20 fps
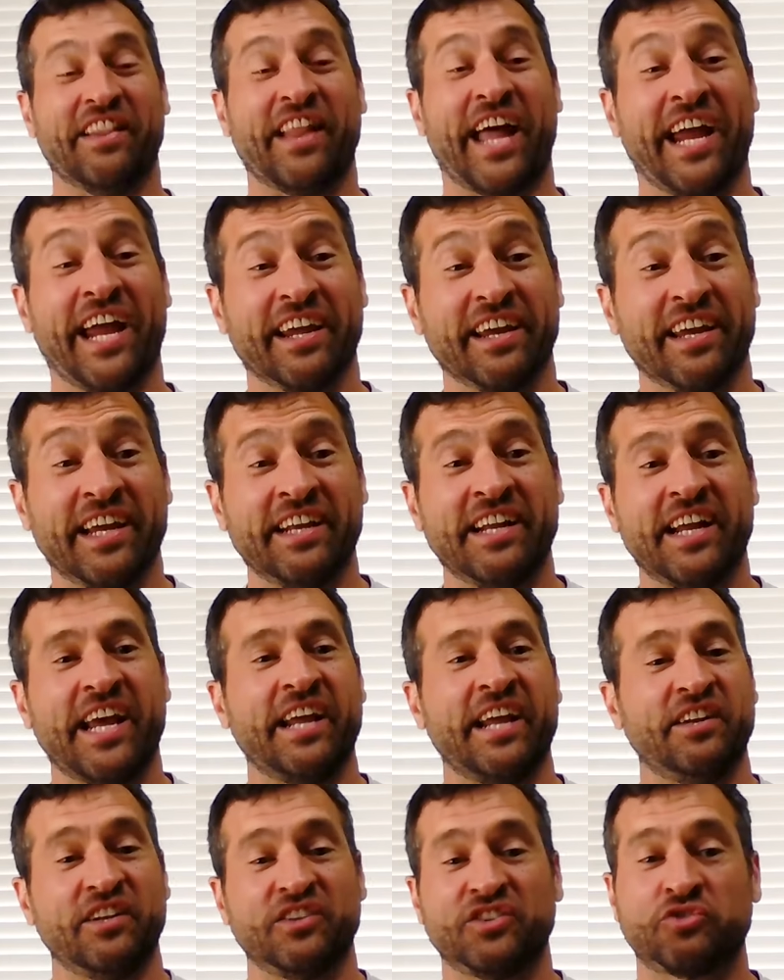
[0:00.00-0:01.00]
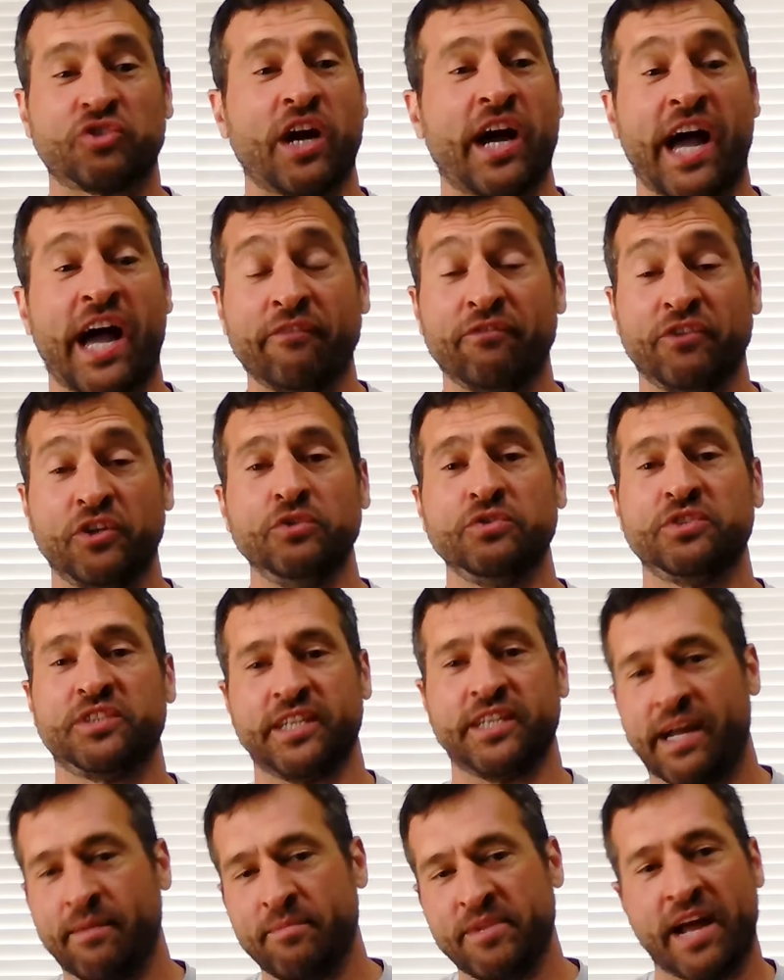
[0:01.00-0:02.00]
Like, and I've used
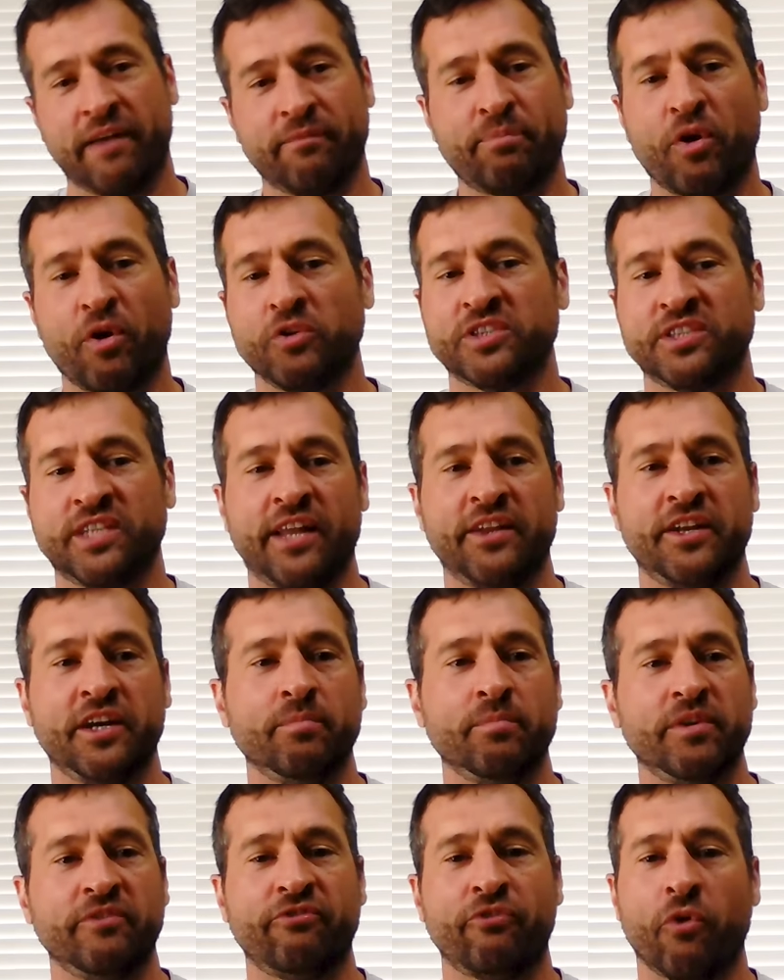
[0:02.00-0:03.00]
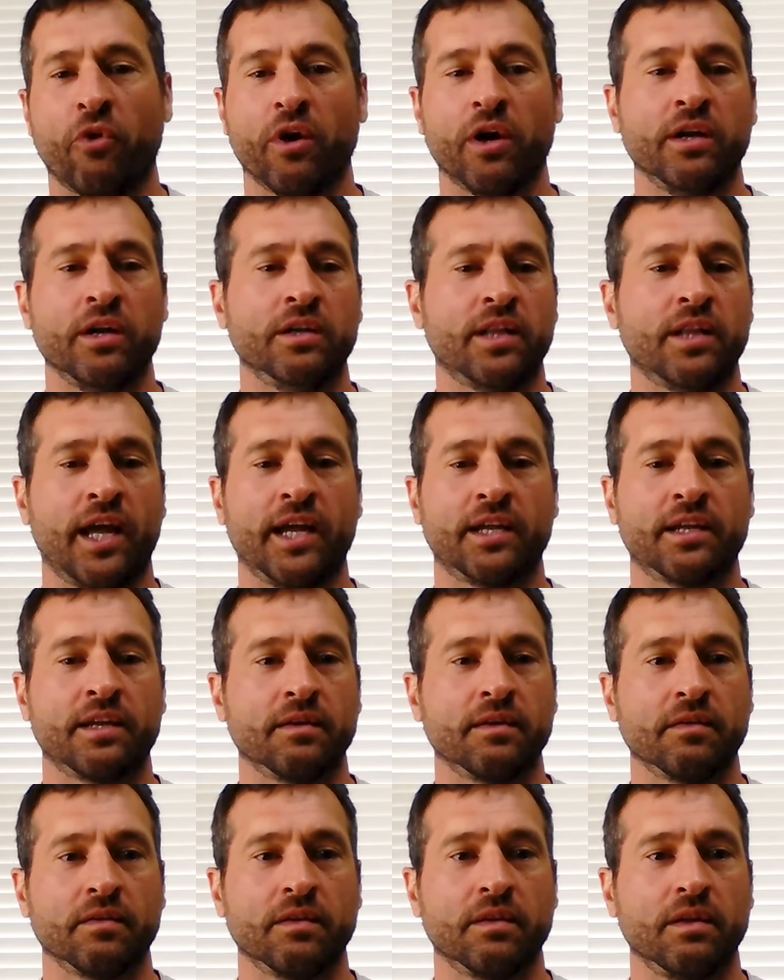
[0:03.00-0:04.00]
it. I mean, I've posted on there before. Like,
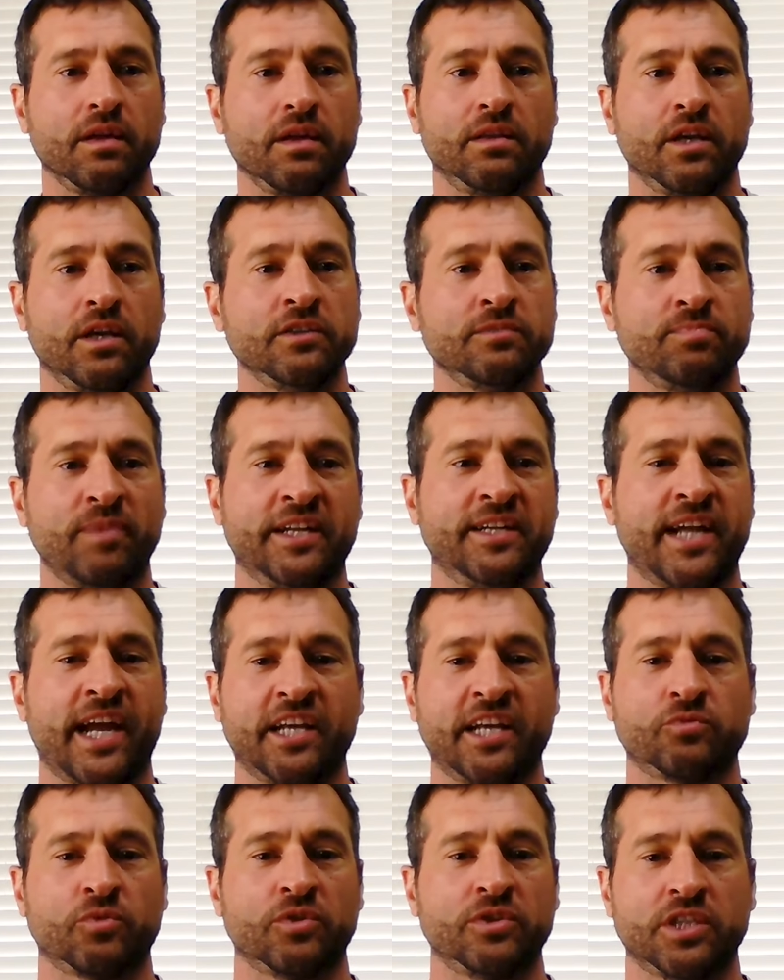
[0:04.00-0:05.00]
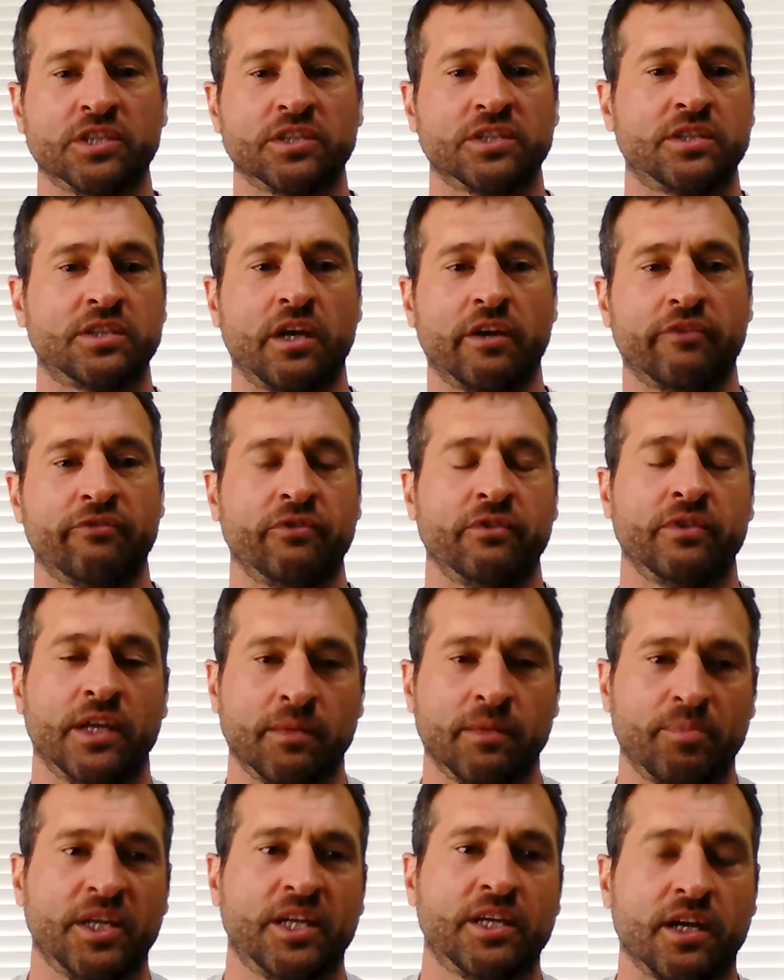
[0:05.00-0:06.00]
there's been days where just stuff.
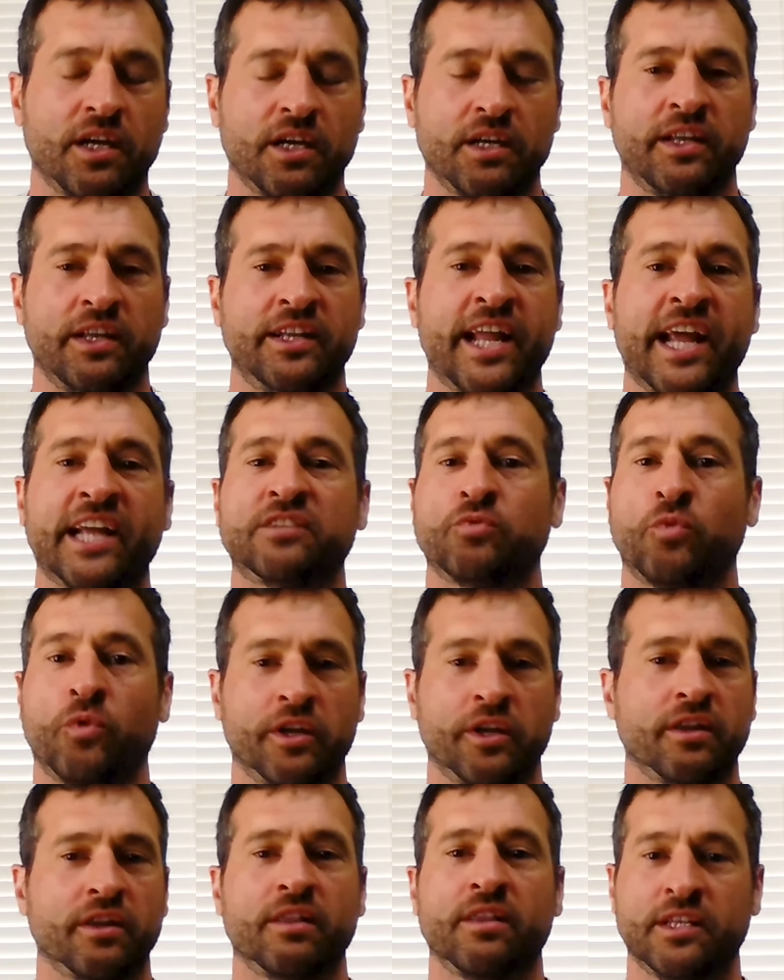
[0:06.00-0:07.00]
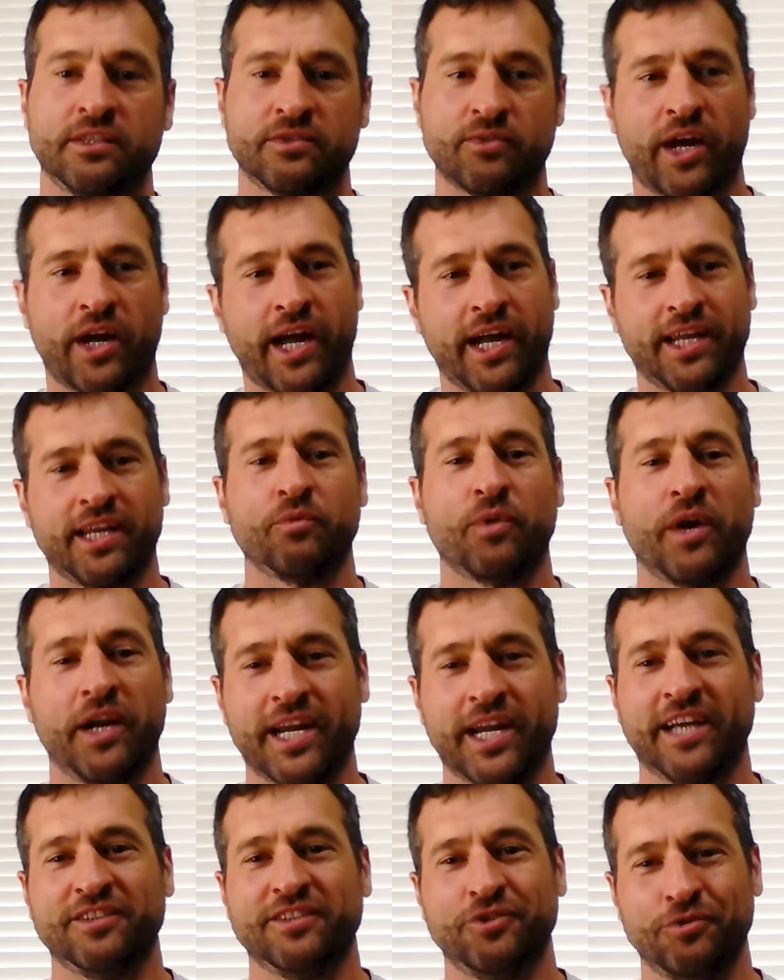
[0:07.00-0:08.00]
And that's one of the things why I get why
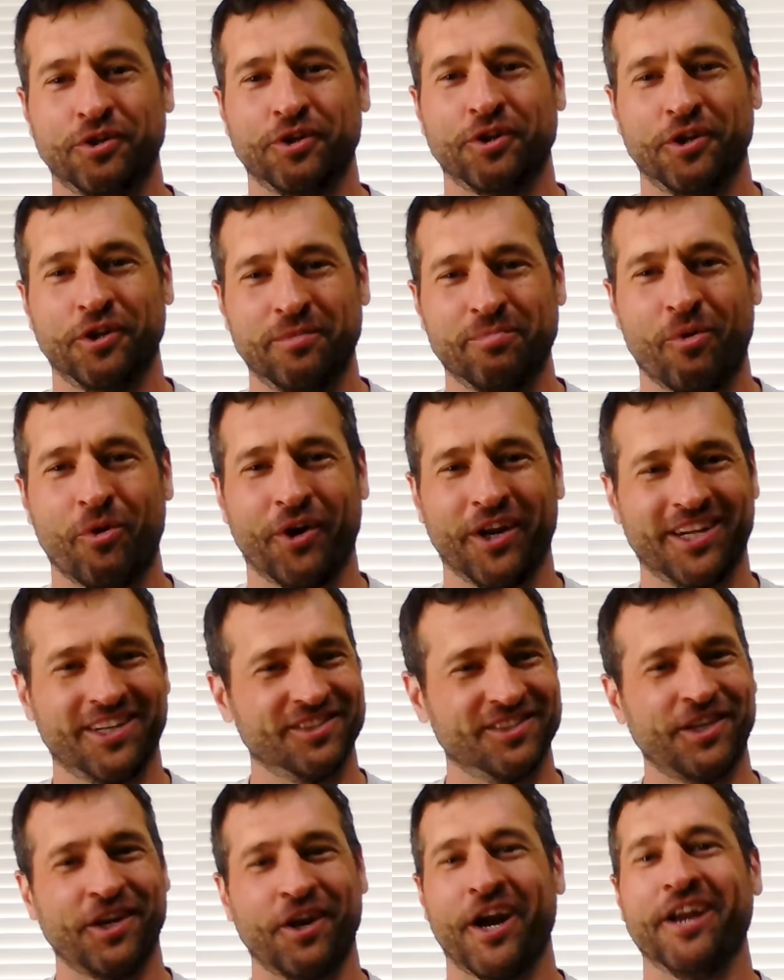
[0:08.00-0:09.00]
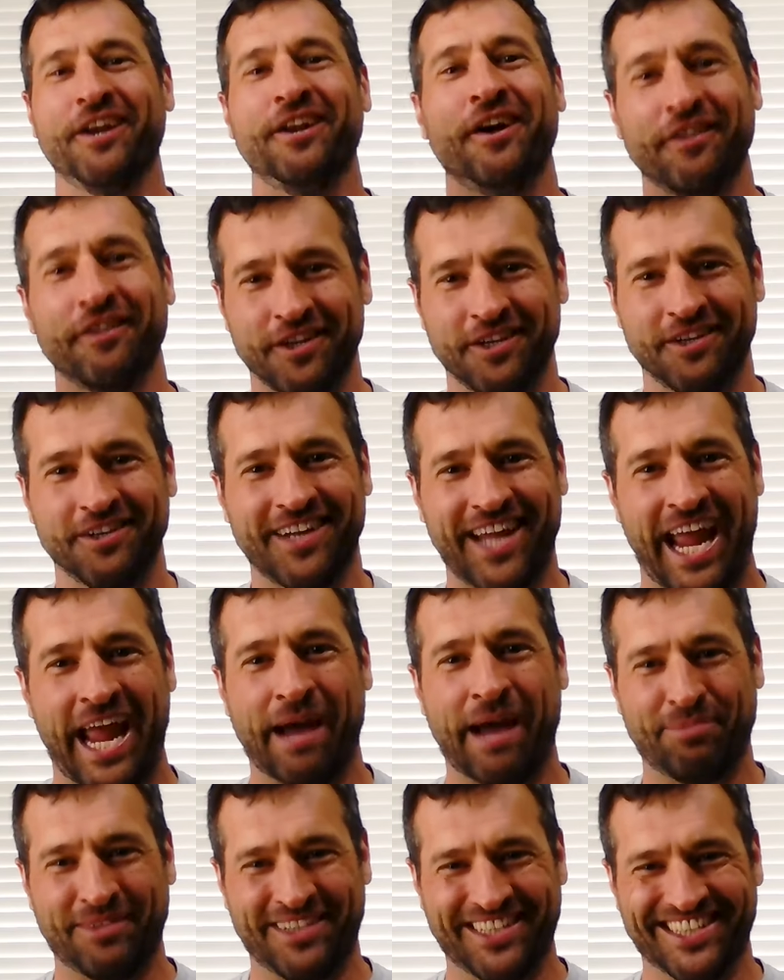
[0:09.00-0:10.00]
you guys do the early morning, because there ain't nothing
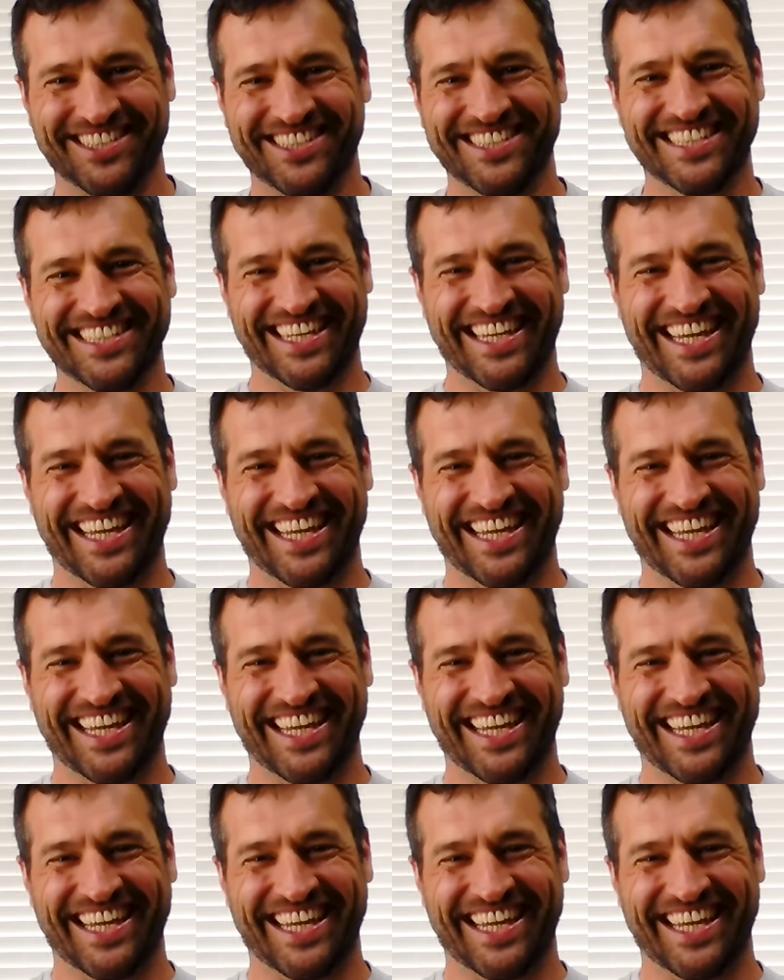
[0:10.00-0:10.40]
happening.